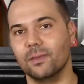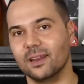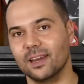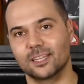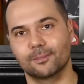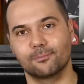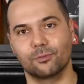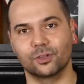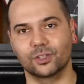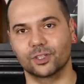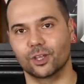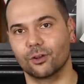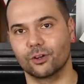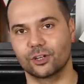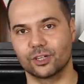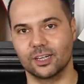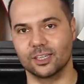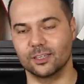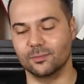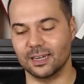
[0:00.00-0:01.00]
municipal
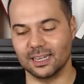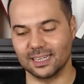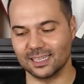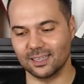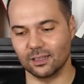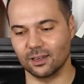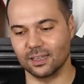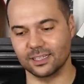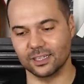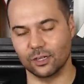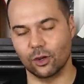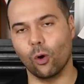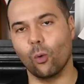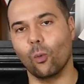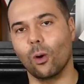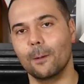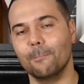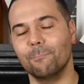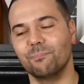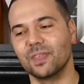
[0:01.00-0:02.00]
socialism, and it still hasn't
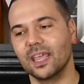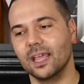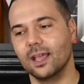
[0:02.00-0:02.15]
got one.